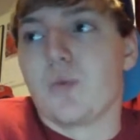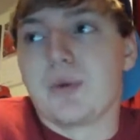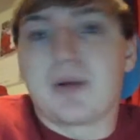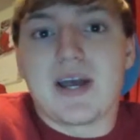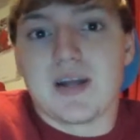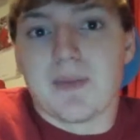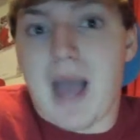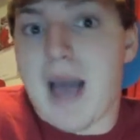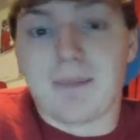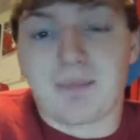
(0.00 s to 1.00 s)
we play in a,
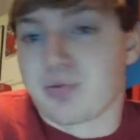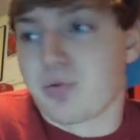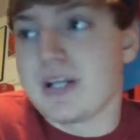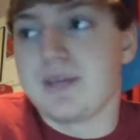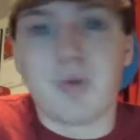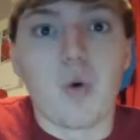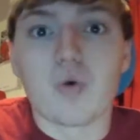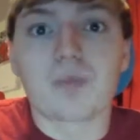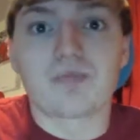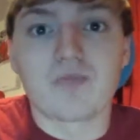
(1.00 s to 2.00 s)
a pretty
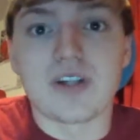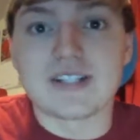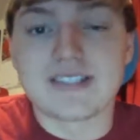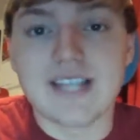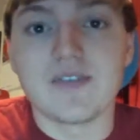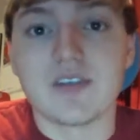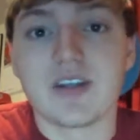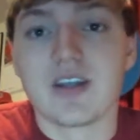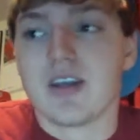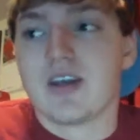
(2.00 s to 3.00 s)
poor front
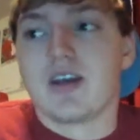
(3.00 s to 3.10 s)
seven